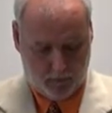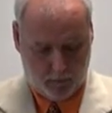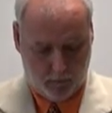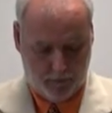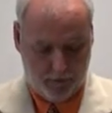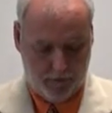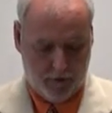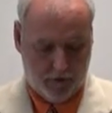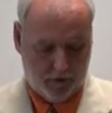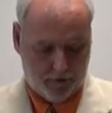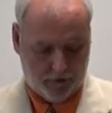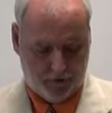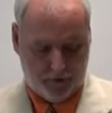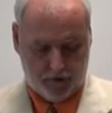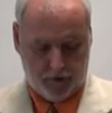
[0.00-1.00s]
With
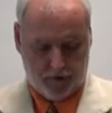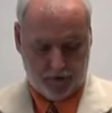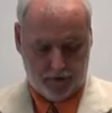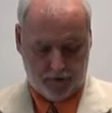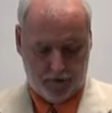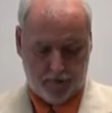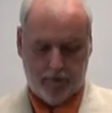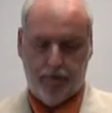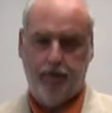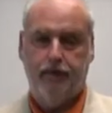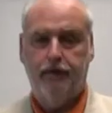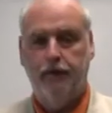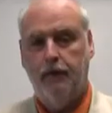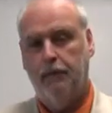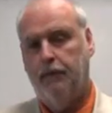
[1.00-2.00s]
regards to scholarships,
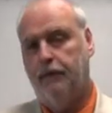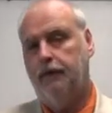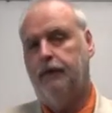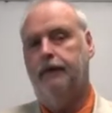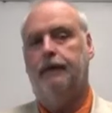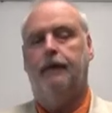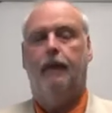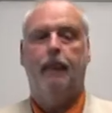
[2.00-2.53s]
the number